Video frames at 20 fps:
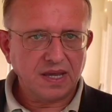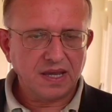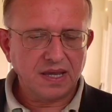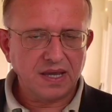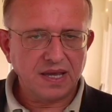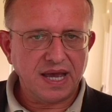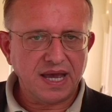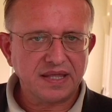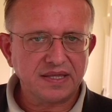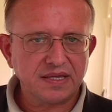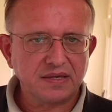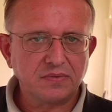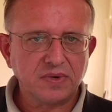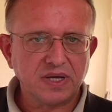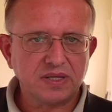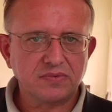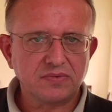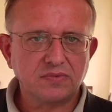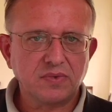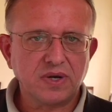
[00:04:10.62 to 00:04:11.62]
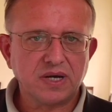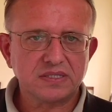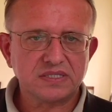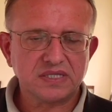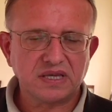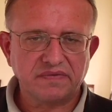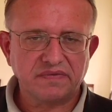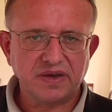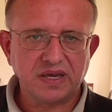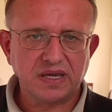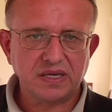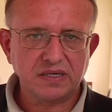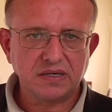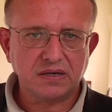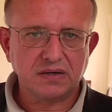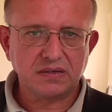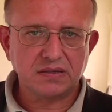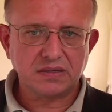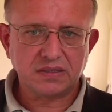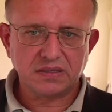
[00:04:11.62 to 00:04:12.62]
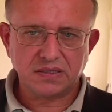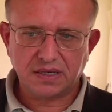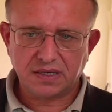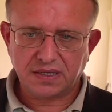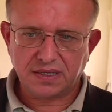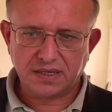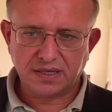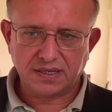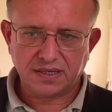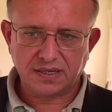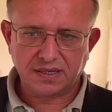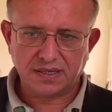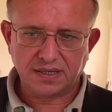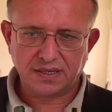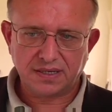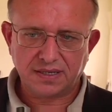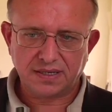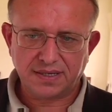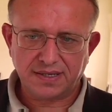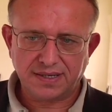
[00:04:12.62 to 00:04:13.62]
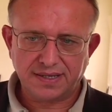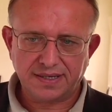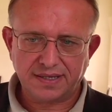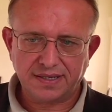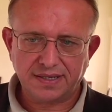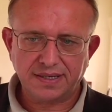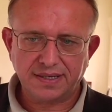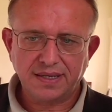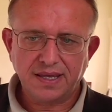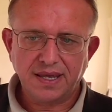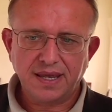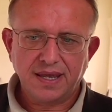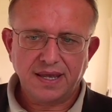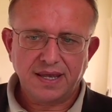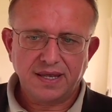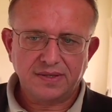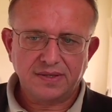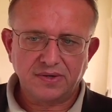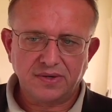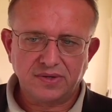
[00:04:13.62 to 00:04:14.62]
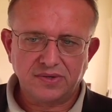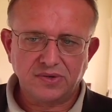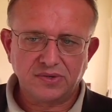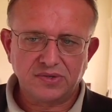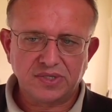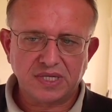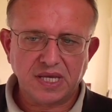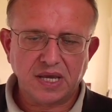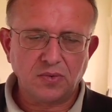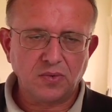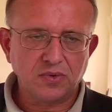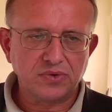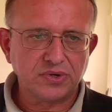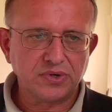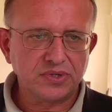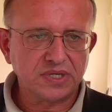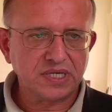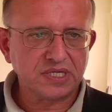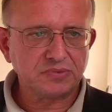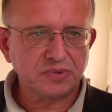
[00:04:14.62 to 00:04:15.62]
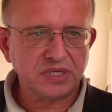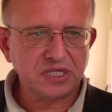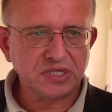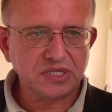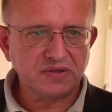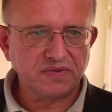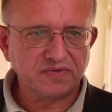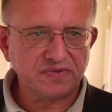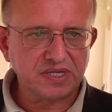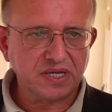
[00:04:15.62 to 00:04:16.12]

I think when ones are very young, the expression of